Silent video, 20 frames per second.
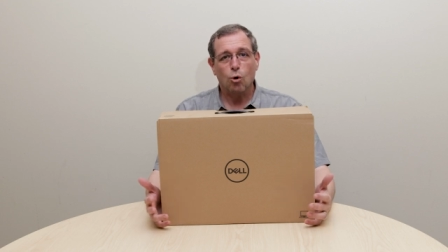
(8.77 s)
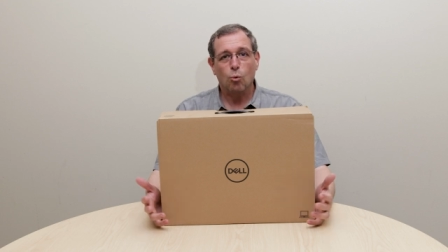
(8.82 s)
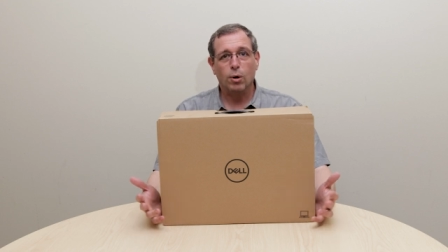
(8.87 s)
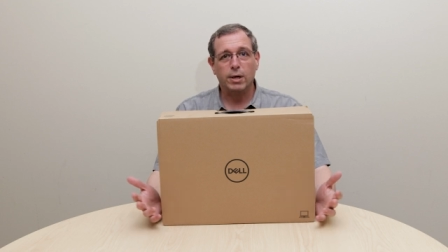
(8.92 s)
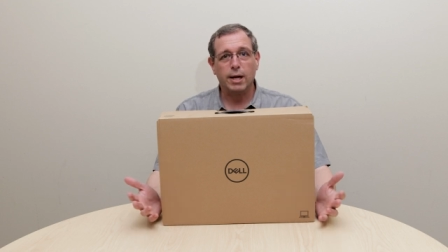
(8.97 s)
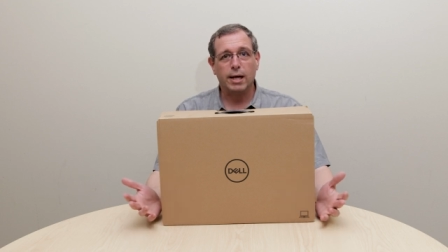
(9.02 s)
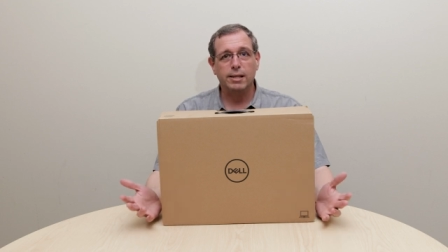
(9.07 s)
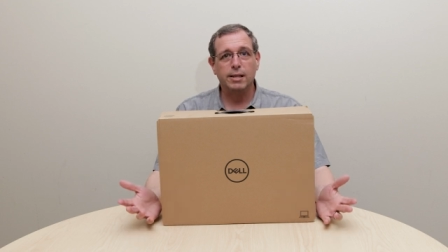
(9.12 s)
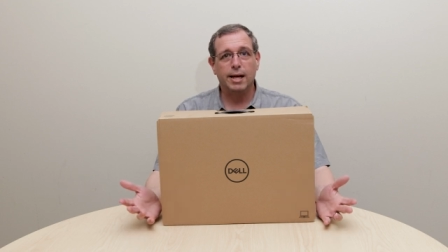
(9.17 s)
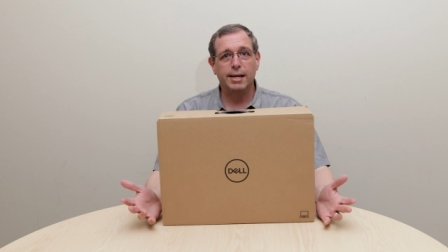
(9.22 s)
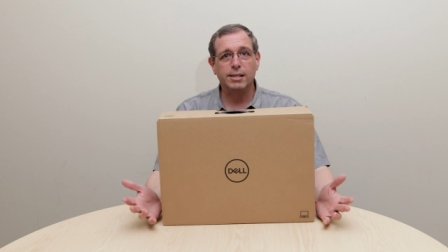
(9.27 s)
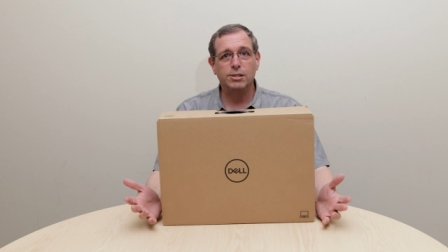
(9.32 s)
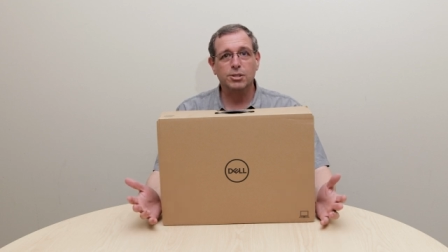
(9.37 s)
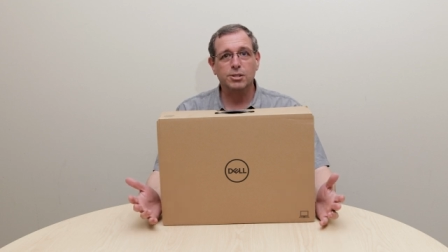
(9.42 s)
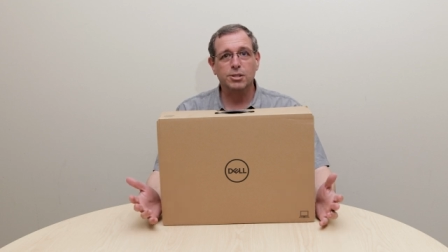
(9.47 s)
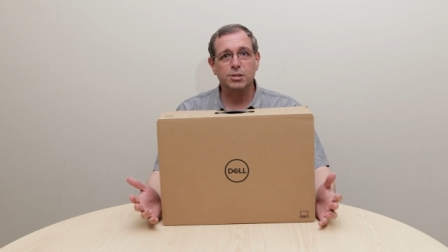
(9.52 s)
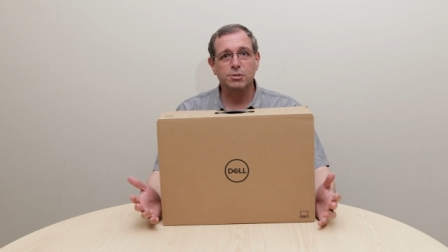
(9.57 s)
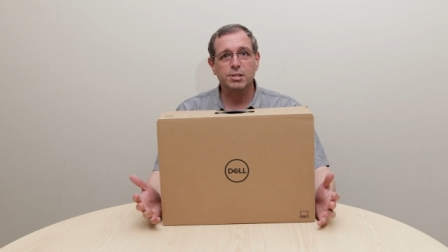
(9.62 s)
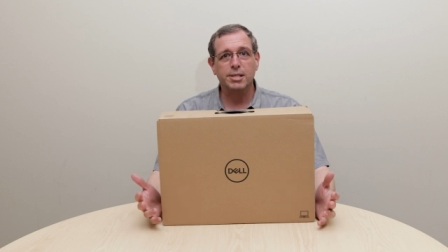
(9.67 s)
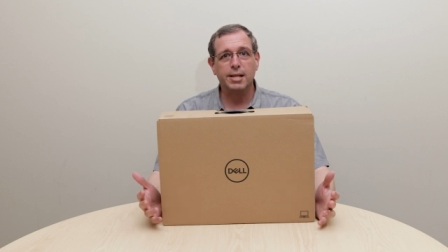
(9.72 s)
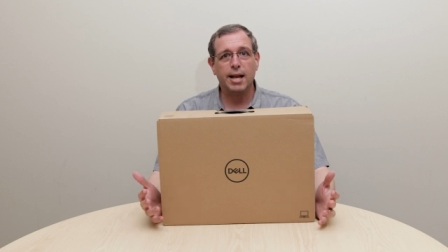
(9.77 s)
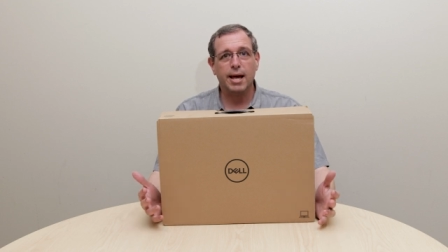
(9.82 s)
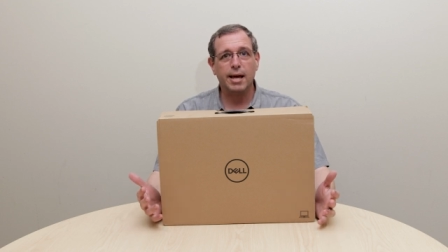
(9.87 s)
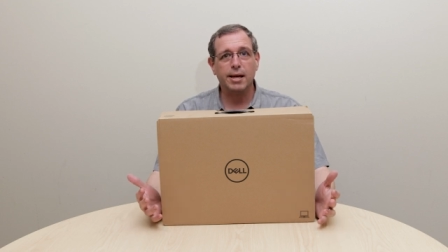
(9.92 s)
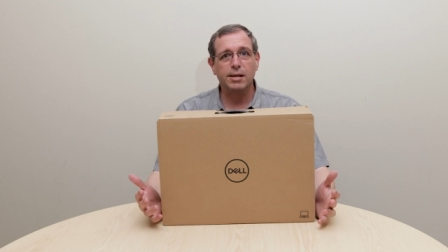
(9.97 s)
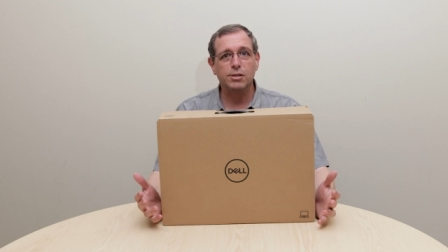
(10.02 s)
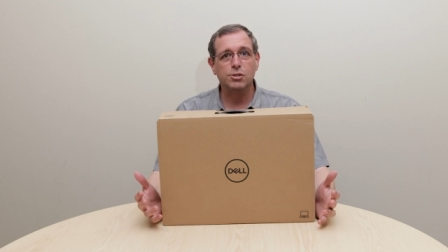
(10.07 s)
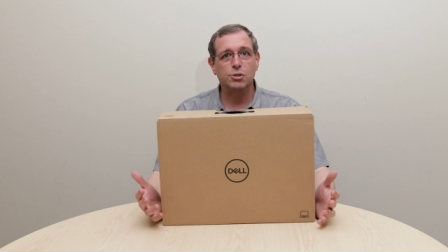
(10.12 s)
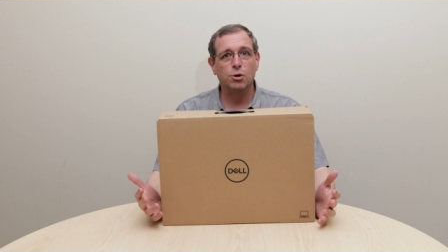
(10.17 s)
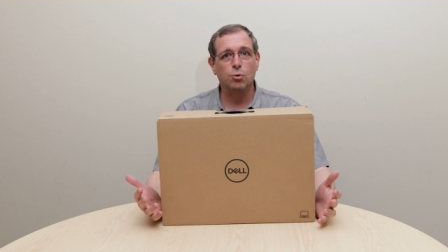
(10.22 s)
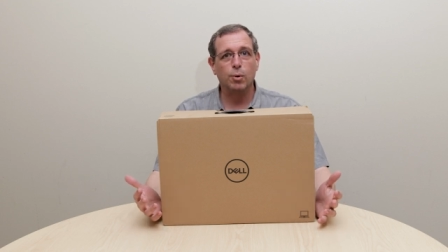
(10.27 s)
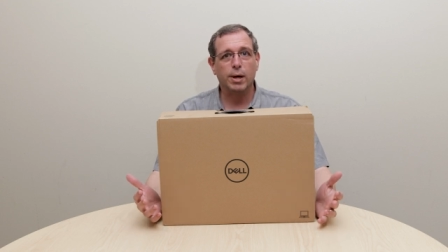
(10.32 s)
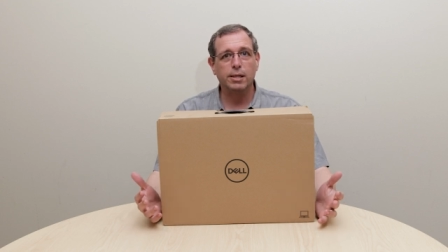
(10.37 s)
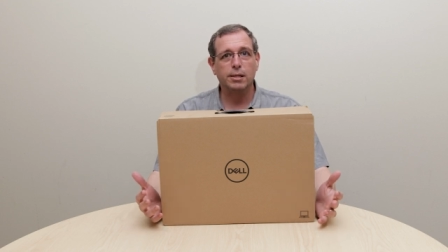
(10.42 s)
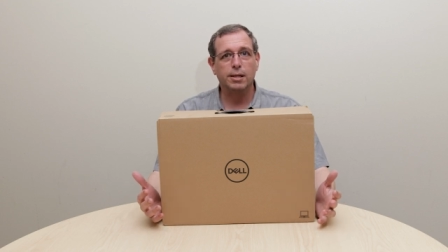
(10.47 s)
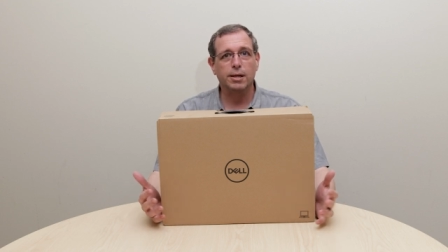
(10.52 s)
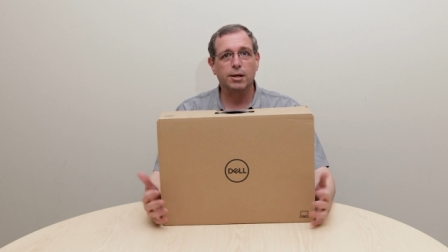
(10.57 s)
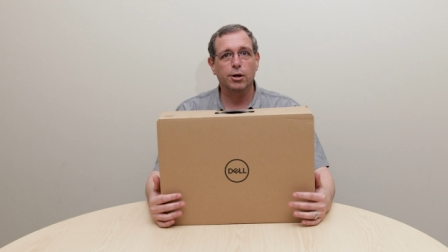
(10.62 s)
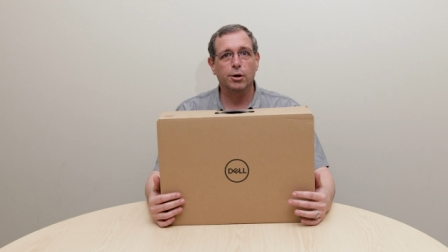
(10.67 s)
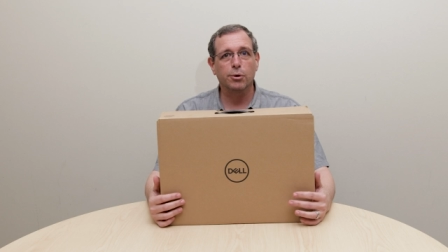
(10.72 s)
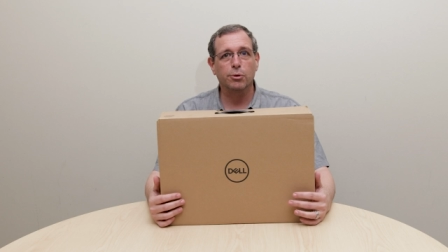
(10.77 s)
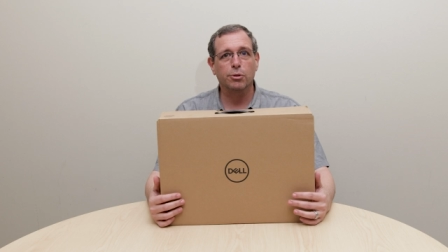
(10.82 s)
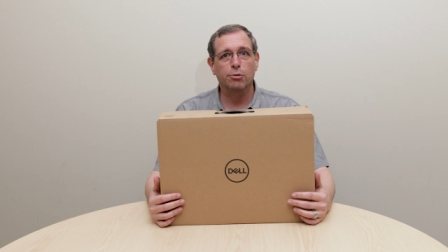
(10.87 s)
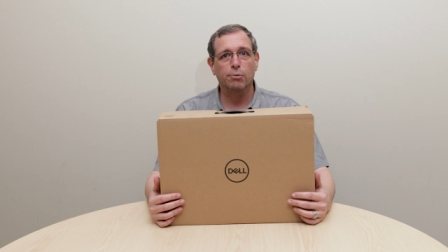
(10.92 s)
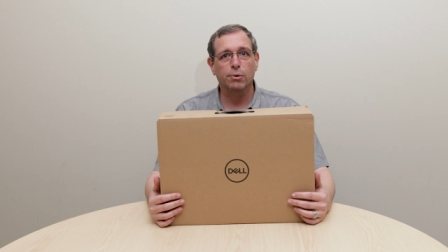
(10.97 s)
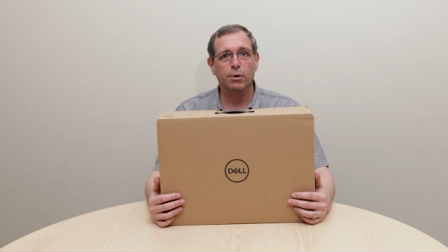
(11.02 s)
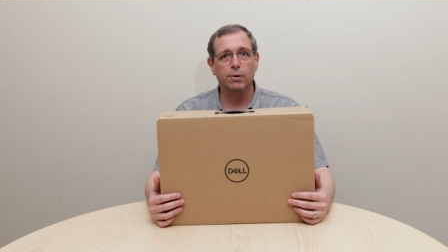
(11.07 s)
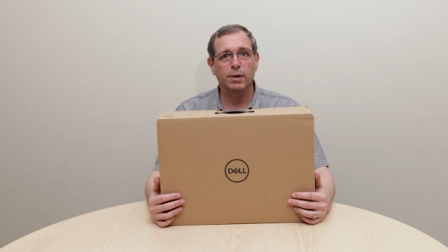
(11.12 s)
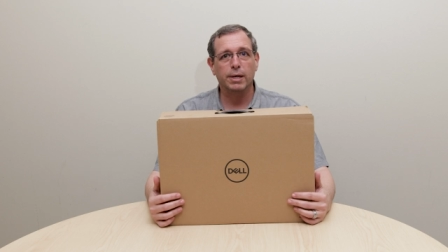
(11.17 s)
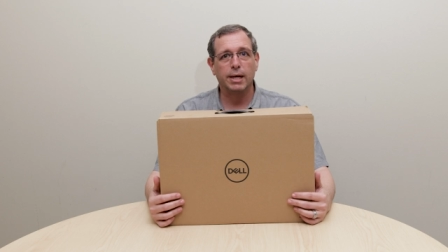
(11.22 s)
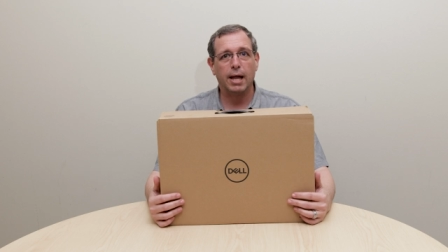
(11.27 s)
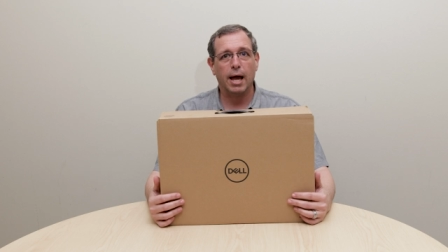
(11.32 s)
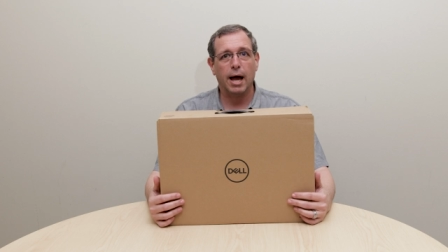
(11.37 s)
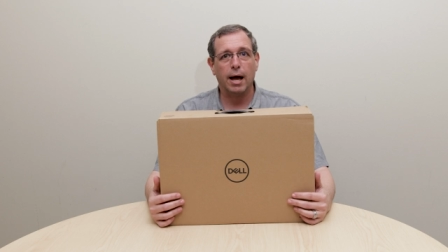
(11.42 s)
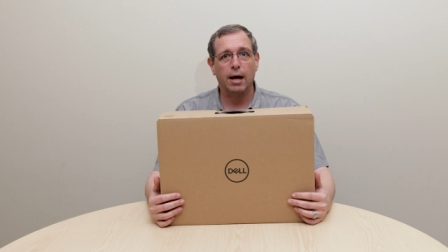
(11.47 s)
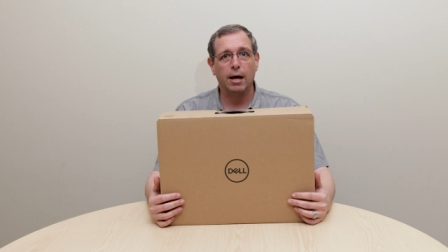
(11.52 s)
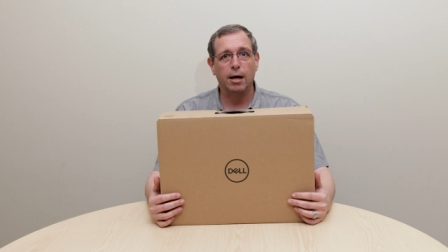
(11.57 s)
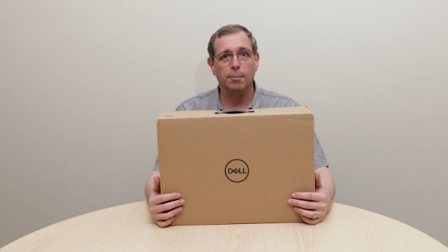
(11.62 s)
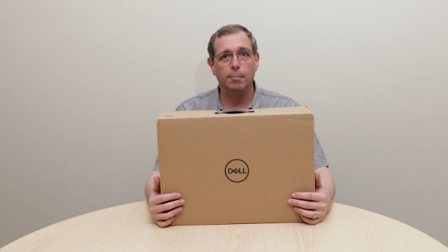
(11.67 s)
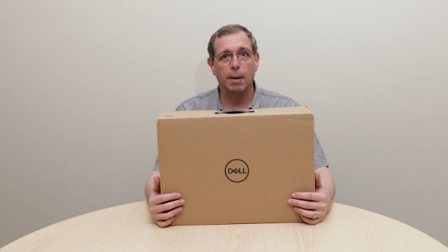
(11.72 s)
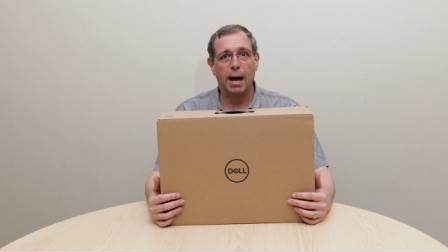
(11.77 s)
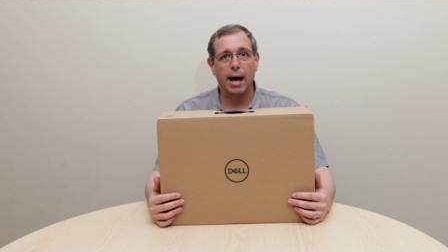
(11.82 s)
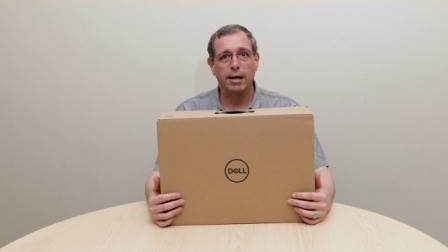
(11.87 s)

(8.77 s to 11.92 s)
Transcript: What I'd like to do today is quickly go through an um,